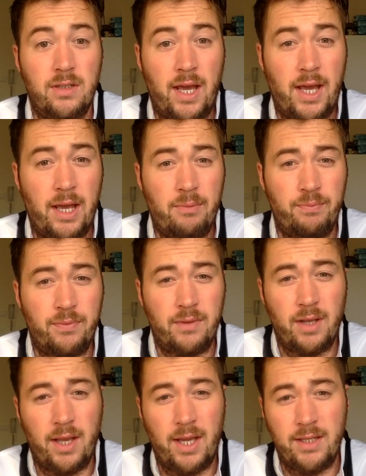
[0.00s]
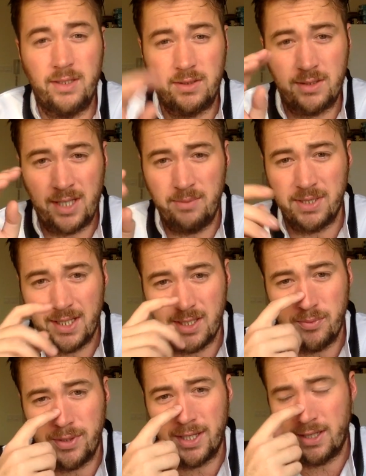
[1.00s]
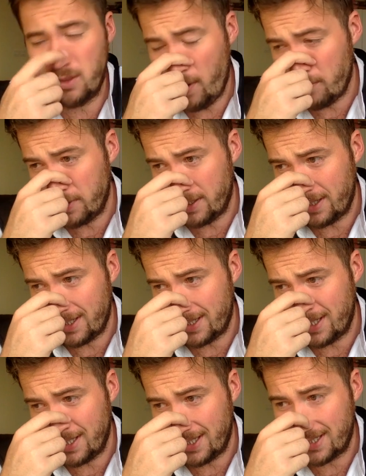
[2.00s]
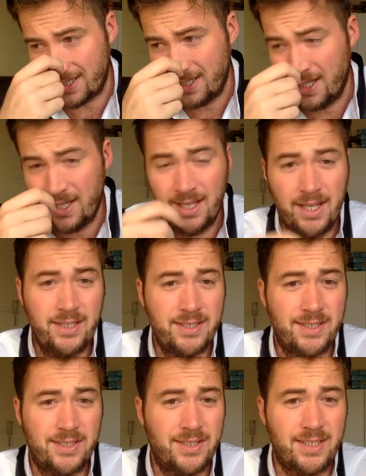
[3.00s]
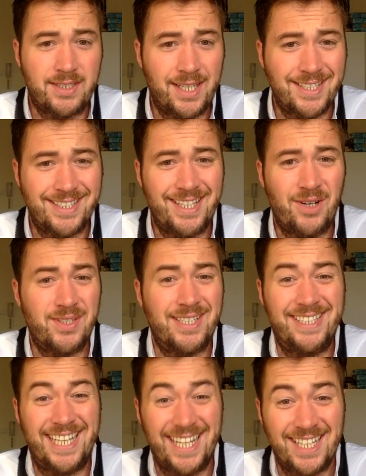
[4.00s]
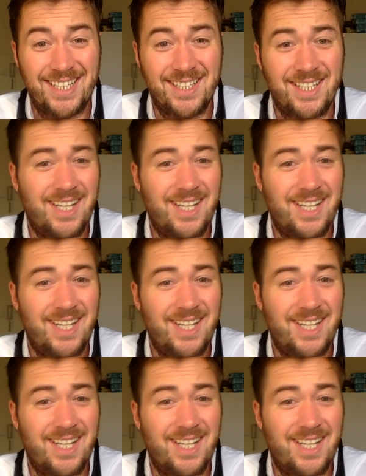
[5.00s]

Um, and Tim said something in the webinar the other day, like he used to study 16 hours a day